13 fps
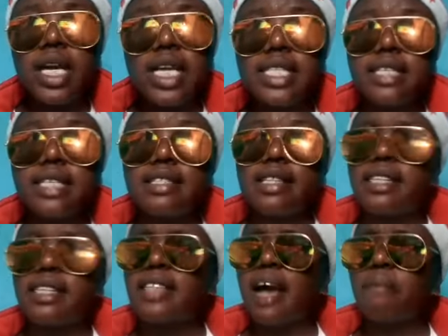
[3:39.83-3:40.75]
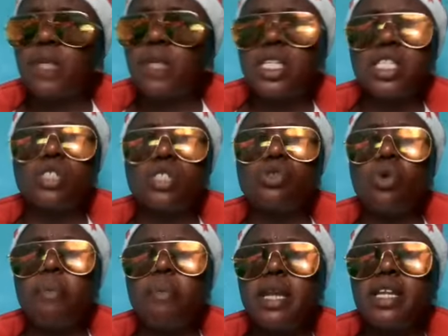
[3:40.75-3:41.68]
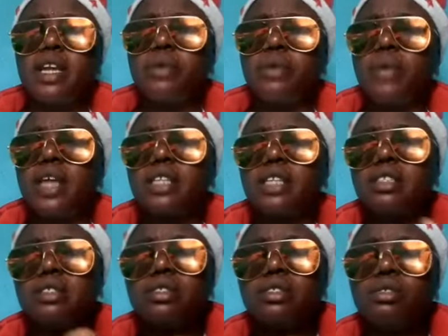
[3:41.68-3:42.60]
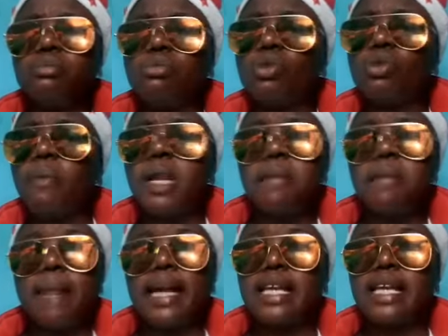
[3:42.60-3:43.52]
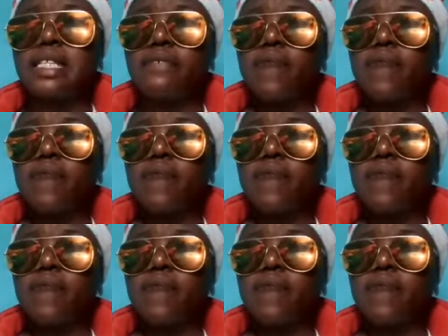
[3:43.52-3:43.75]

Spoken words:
It has started happening in so many areas, in so many markets.